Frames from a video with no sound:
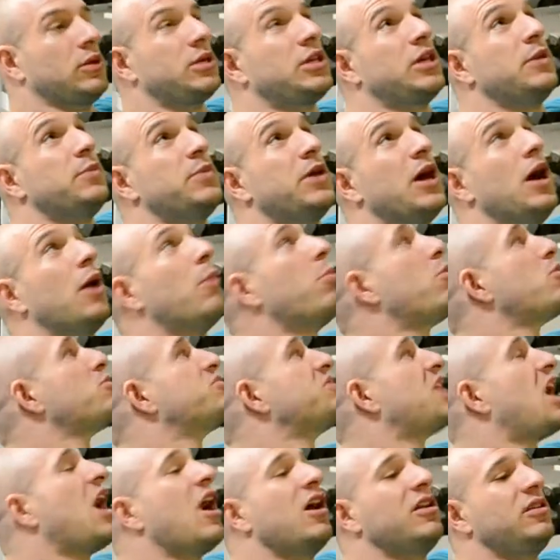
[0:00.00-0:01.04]
Keep the elbows
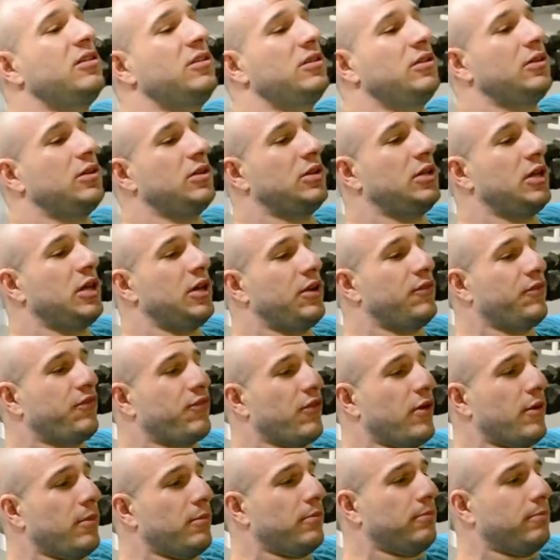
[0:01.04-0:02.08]
out, in
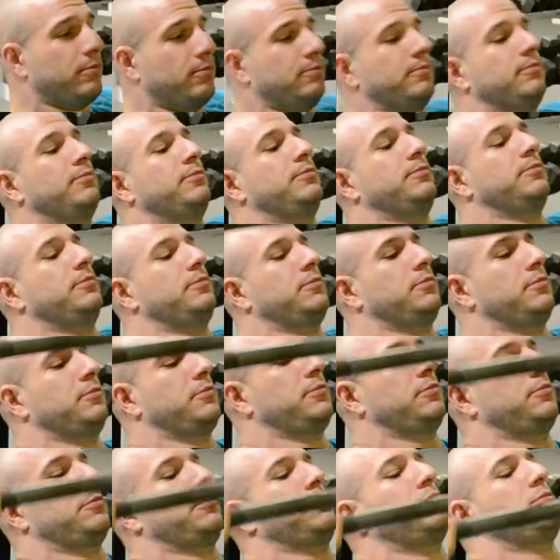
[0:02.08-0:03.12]
front.
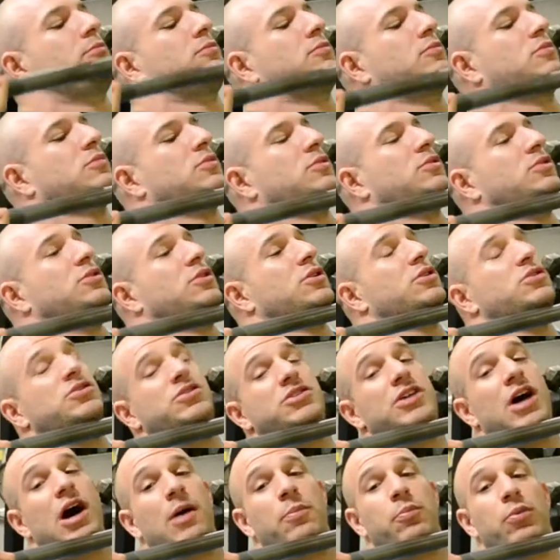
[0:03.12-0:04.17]
I'm gonna
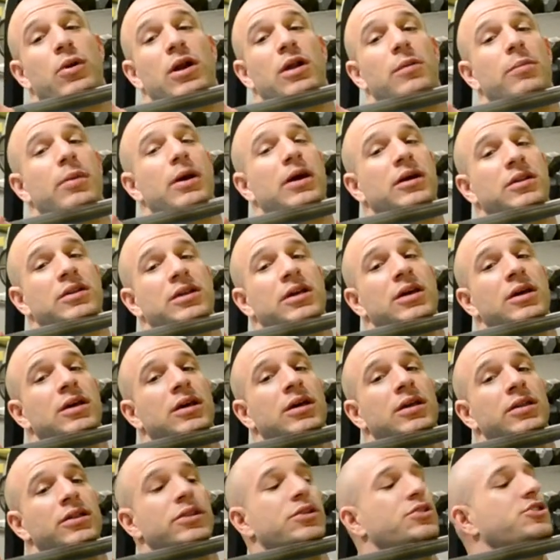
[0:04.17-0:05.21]
stop right about
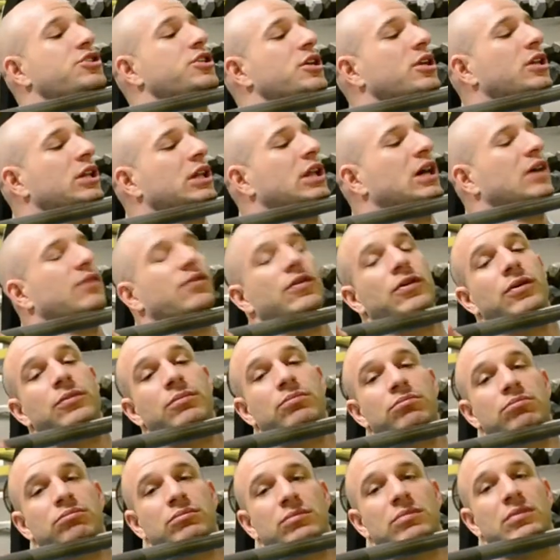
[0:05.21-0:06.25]
the chin level.
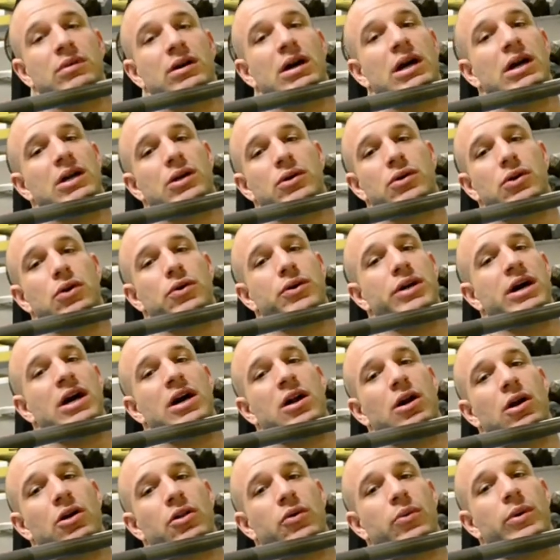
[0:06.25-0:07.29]
I don't go
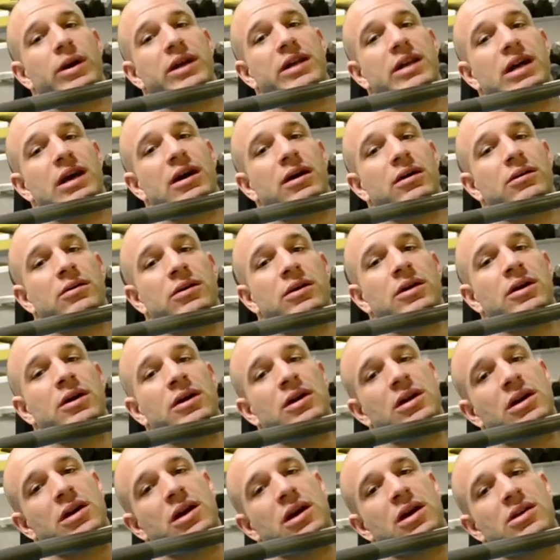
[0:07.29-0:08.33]
down all the way down
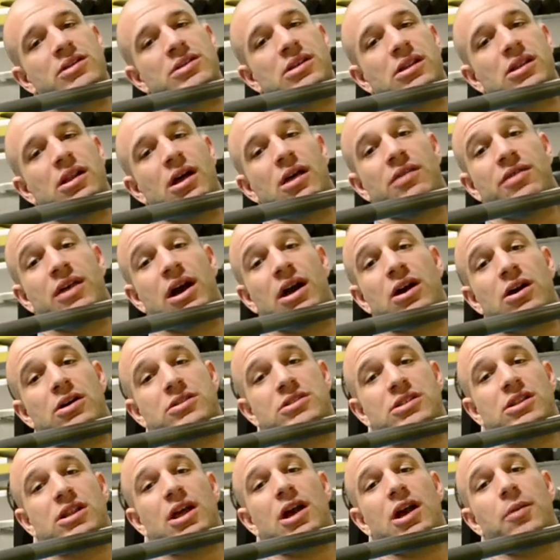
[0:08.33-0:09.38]
because that
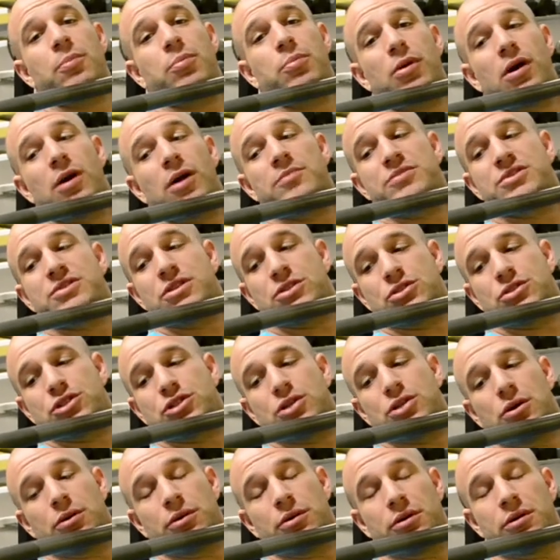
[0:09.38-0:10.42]
causes a lot of problems in the
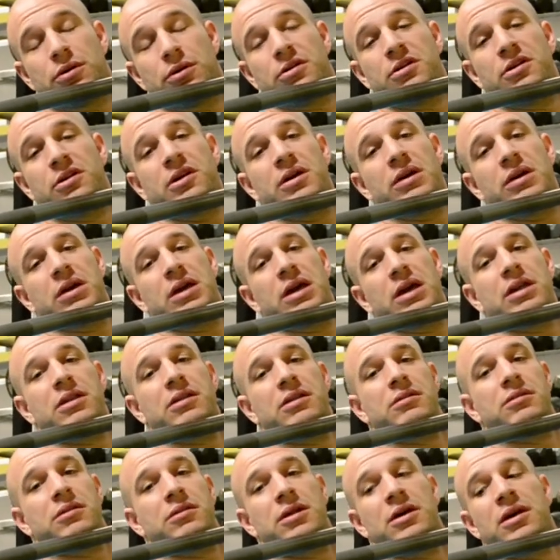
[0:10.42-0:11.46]
shoulder.
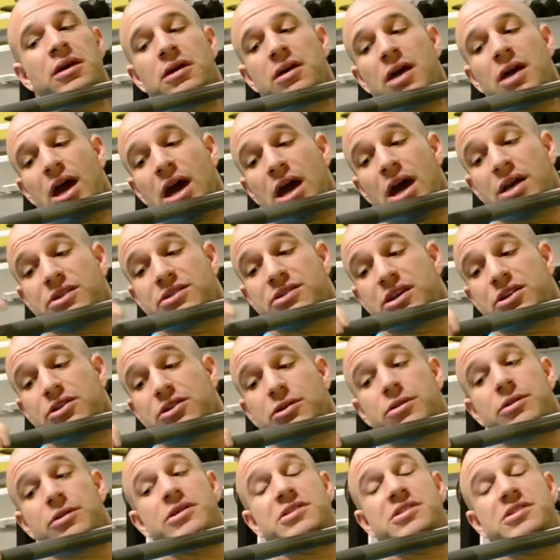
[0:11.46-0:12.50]
And as I
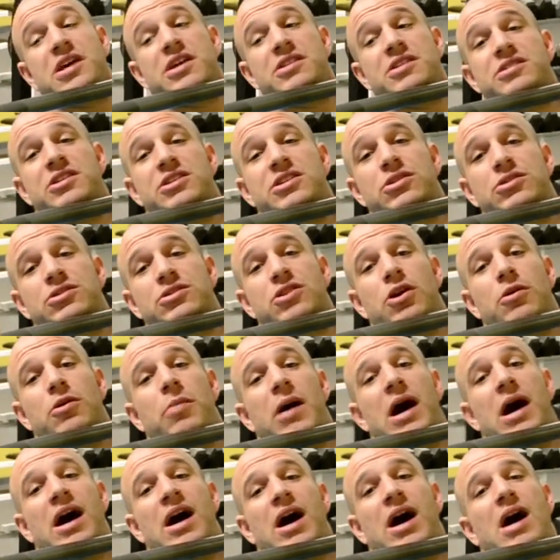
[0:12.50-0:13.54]
do this, as the years go
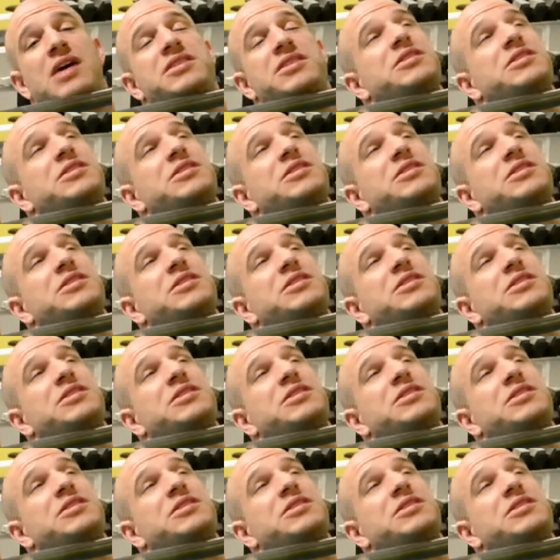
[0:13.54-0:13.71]
by, I